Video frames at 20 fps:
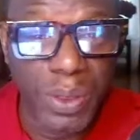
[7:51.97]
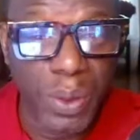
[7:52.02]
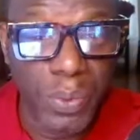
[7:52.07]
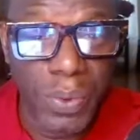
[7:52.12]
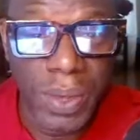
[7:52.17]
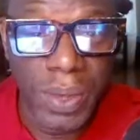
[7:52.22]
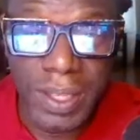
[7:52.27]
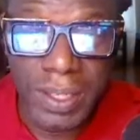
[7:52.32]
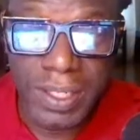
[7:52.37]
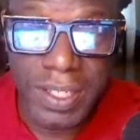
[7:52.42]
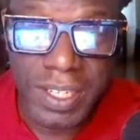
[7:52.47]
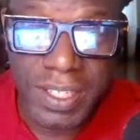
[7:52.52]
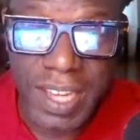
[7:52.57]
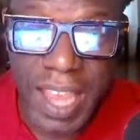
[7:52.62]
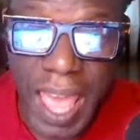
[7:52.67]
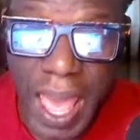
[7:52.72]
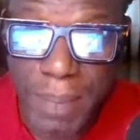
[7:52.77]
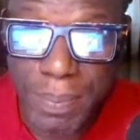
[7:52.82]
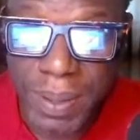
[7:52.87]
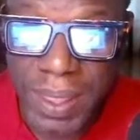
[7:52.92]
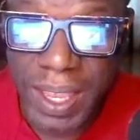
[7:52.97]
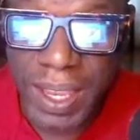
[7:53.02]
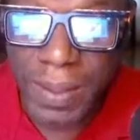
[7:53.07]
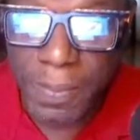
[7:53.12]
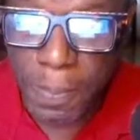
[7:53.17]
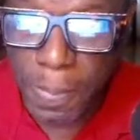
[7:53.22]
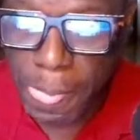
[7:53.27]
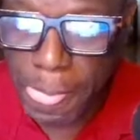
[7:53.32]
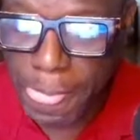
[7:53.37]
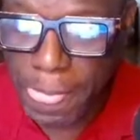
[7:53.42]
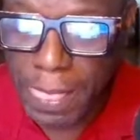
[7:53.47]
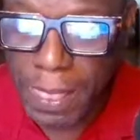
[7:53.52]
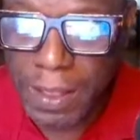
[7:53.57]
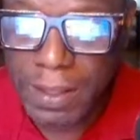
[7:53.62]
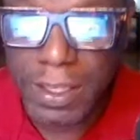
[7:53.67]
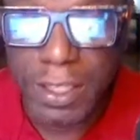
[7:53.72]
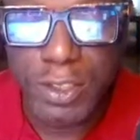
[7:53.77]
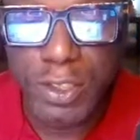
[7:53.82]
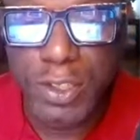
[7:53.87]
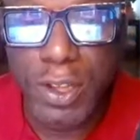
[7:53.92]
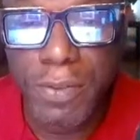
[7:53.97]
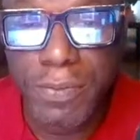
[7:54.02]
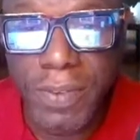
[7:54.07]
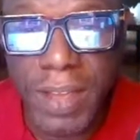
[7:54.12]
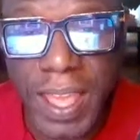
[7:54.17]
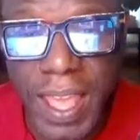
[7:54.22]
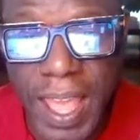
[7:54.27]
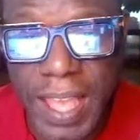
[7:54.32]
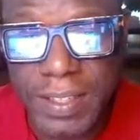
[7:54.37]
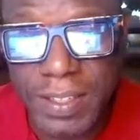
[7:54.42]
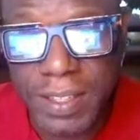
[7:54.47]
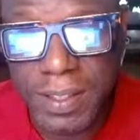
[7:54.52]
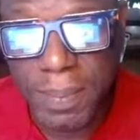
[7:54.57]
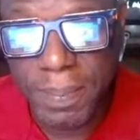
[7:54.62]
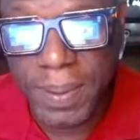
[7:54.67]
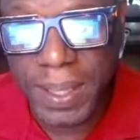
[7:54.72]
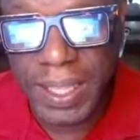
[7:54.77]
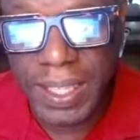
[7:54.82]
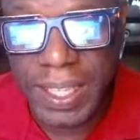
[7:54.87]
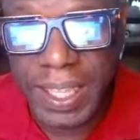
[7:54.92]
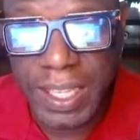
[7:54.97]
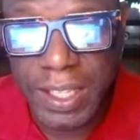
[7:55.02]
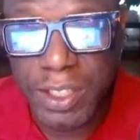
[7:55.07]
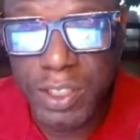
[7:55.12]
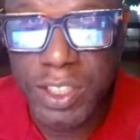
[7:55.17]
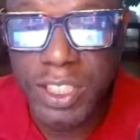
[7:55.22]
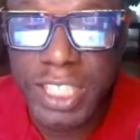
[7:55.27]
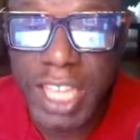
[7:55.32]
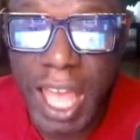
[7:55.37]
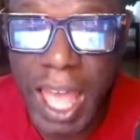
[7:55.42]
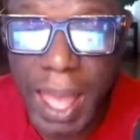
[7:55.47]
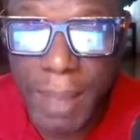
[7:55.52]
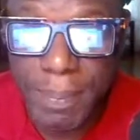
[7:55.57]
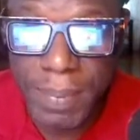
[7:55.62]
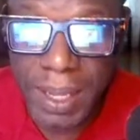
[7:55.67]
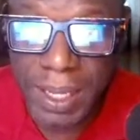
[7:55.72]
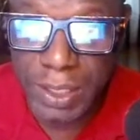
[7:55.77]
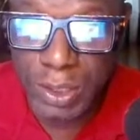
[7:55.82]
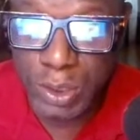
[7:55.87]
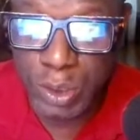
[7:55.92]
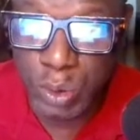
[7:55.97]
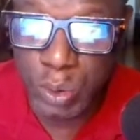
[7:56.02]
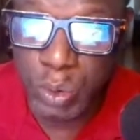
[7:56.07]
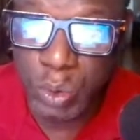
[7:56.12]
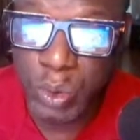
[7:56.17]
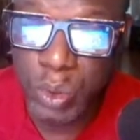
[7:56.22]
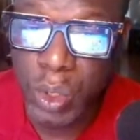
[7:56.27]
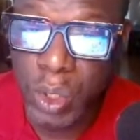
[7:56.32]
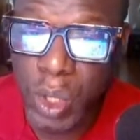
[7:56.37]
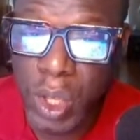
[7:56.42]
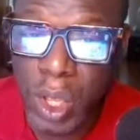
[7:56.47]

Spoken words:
The way this is happening, the software has an ability to tap into